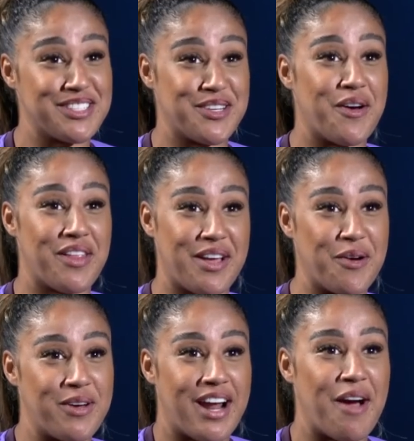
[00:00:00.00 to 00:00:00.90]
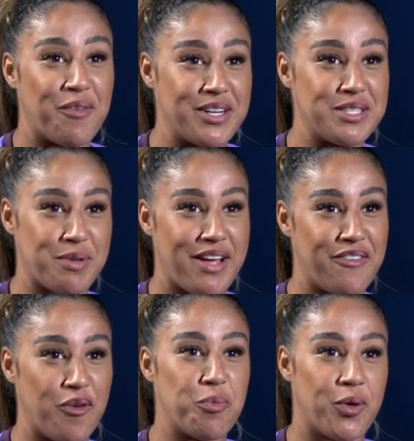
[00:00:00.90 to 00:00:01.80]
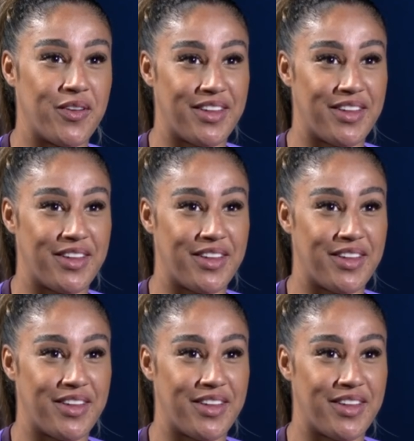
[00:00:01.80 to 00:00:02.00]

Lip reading: So I think when I wanted to play football,